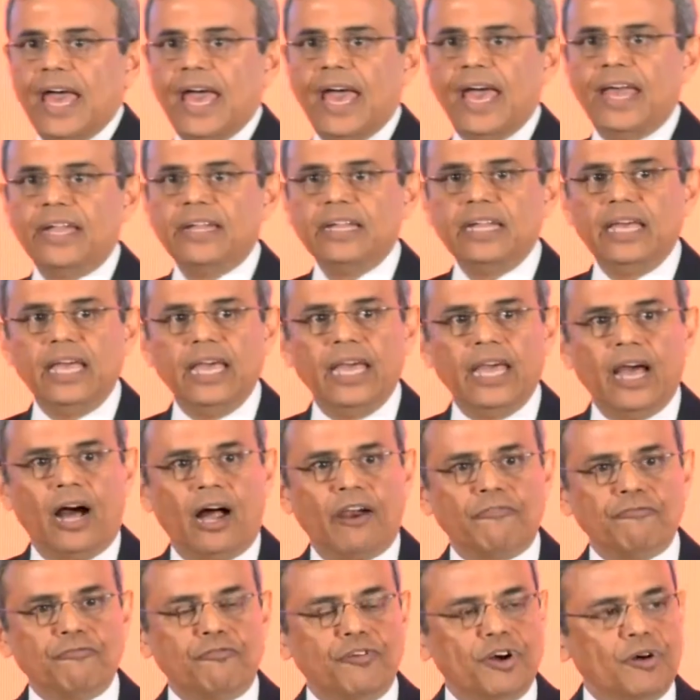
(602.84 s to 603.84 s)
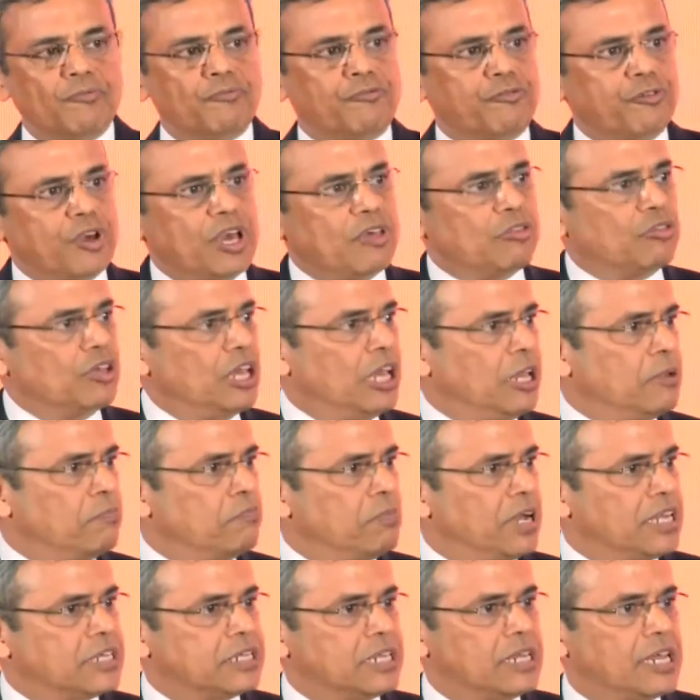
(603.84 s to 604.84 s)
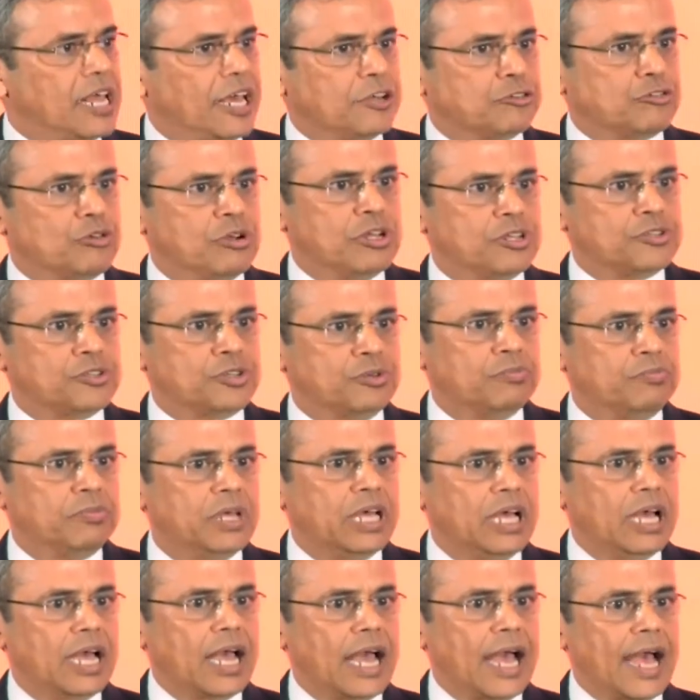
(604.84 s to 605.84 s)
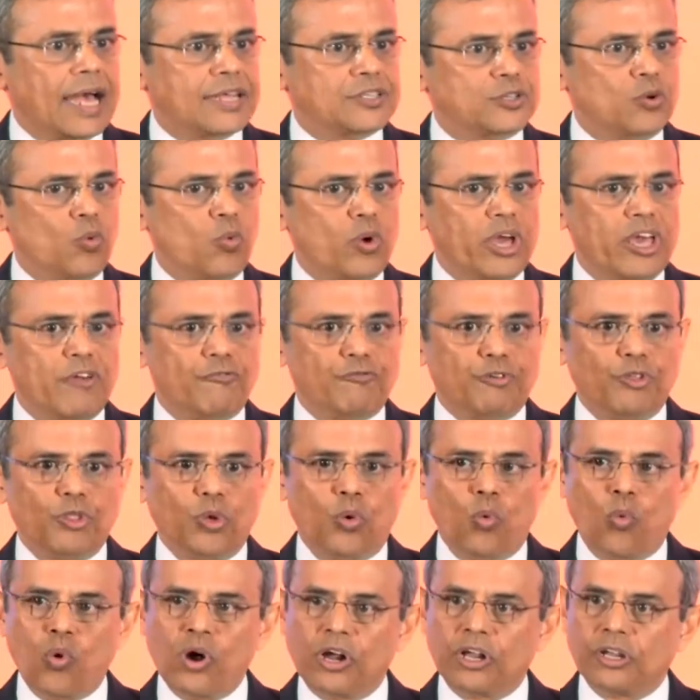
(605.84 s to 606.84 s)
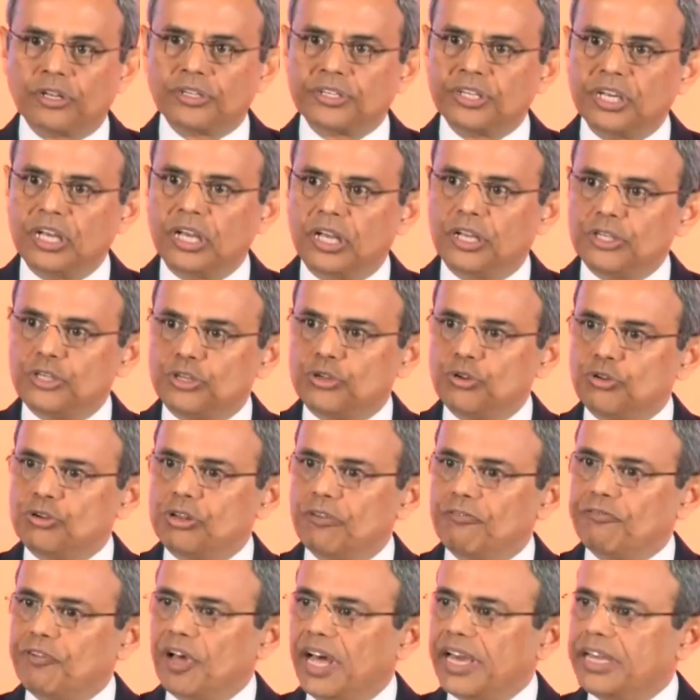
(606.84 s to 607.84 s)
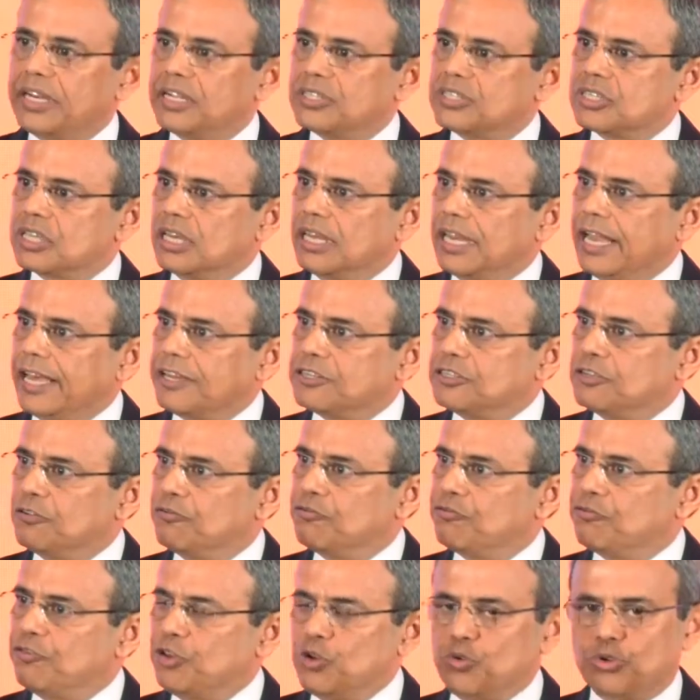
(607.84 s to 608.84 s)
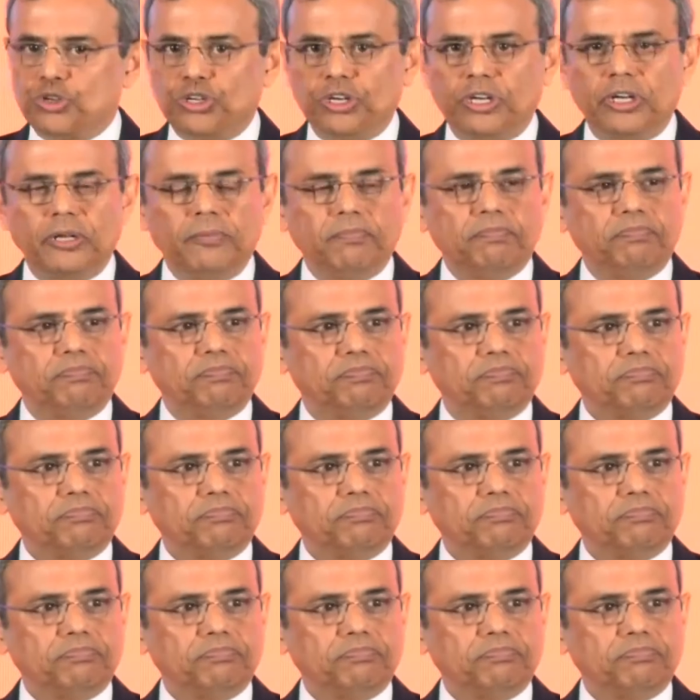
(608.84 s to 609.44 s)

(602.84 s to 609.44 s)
and our firm faith in multilateralism as a way for the world to define its collective future.